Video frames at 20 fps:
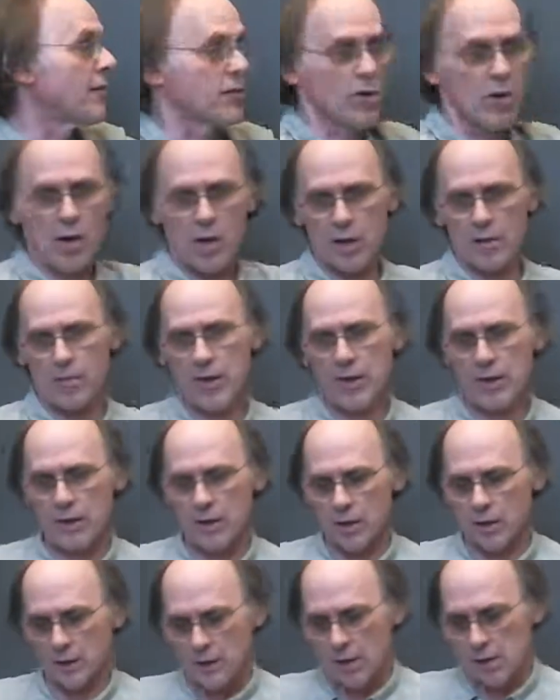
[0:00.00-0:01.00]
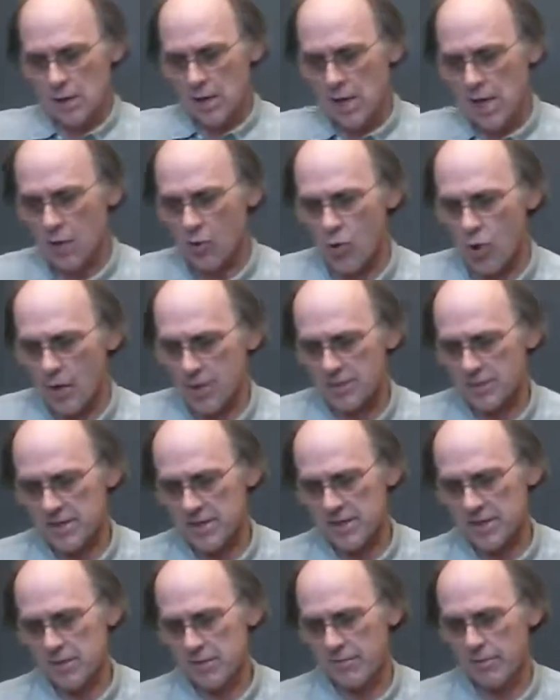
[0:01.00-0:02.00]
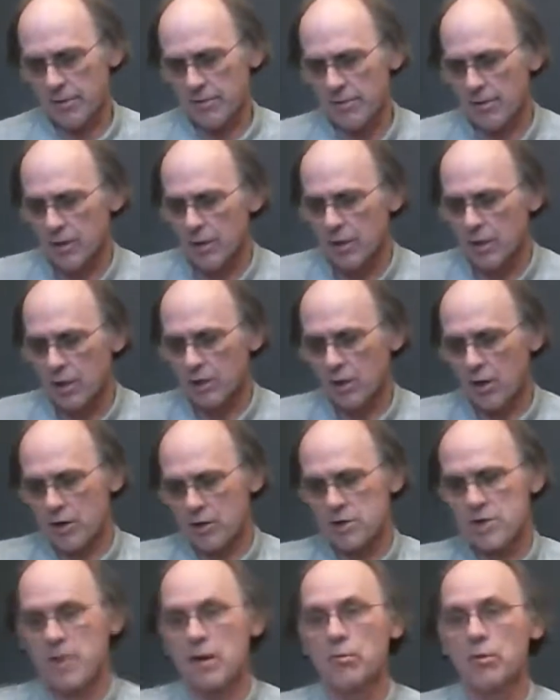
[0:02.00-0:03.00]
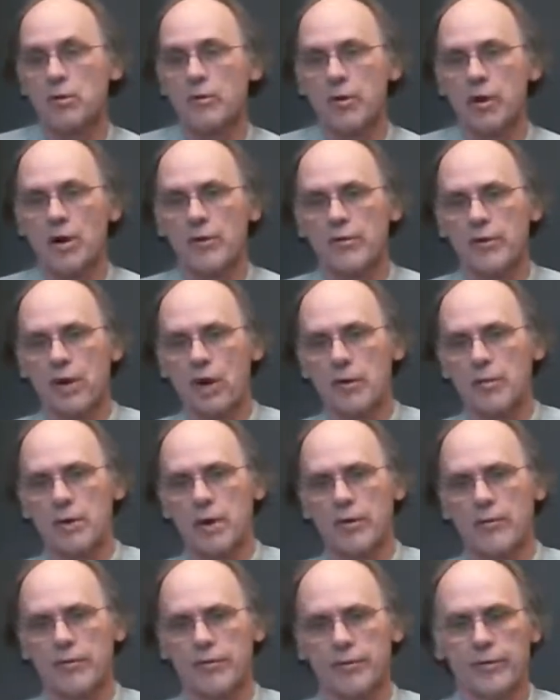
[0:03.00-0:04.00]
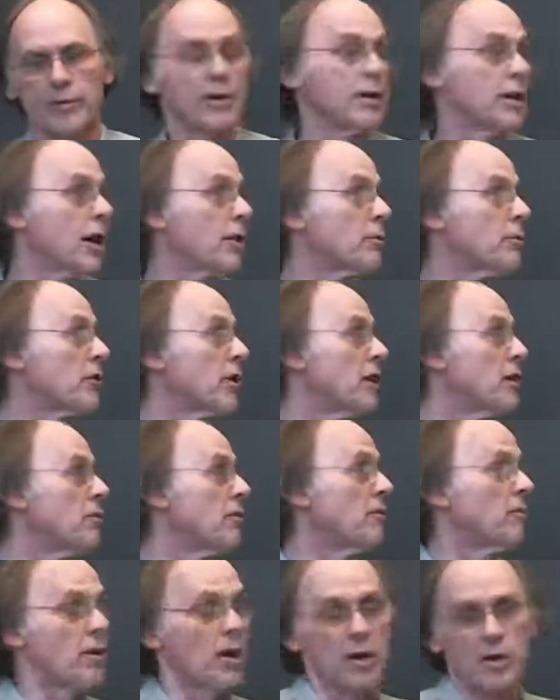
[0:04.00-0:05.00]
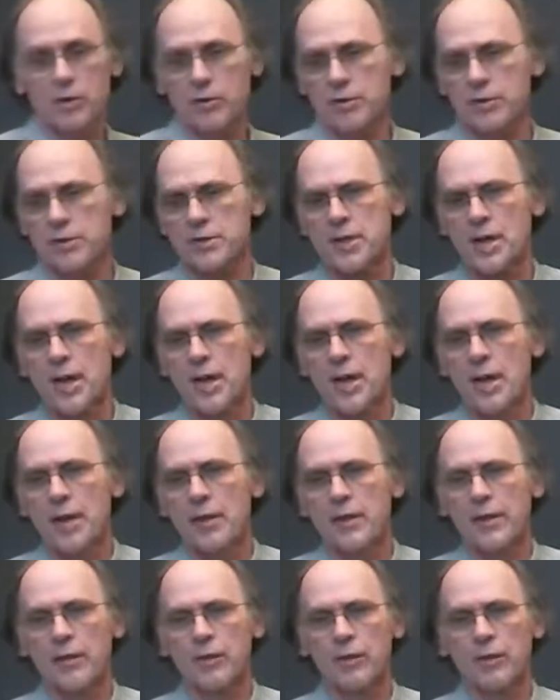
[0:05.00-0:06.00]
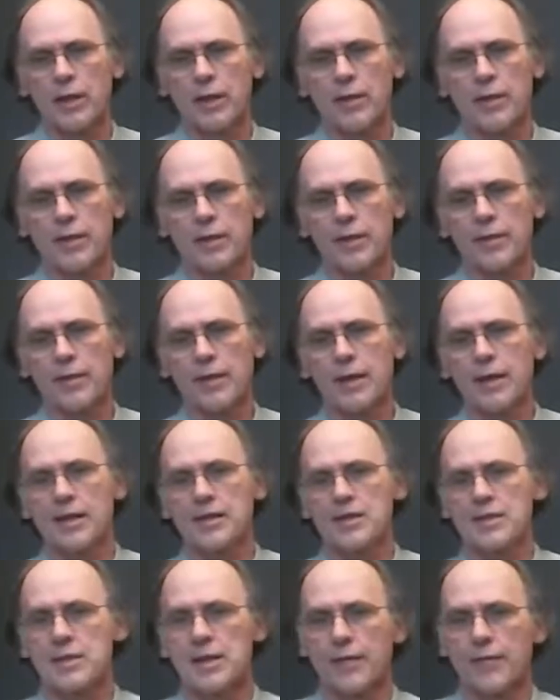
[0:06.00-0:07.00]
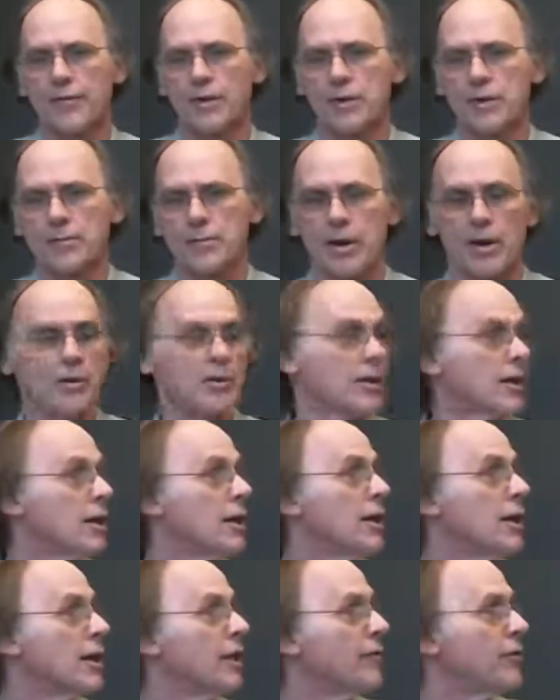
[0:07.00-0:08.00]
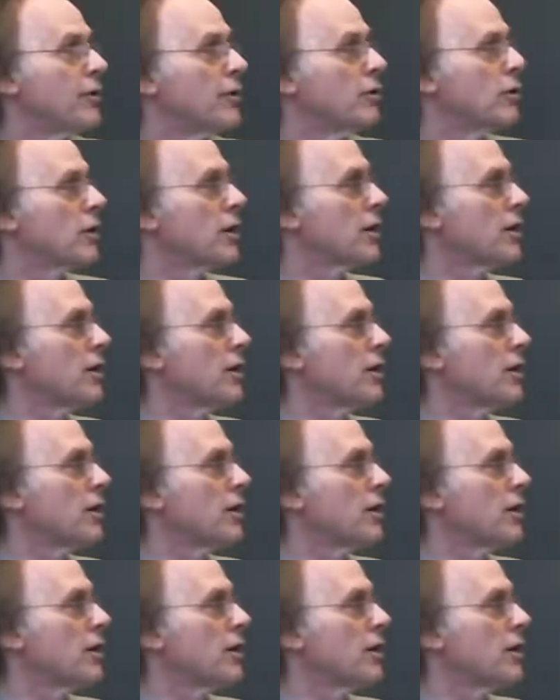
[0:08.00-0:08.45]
talk about a quantum system of a large number of an arbitrary number of particles. The thing that's different about if you look at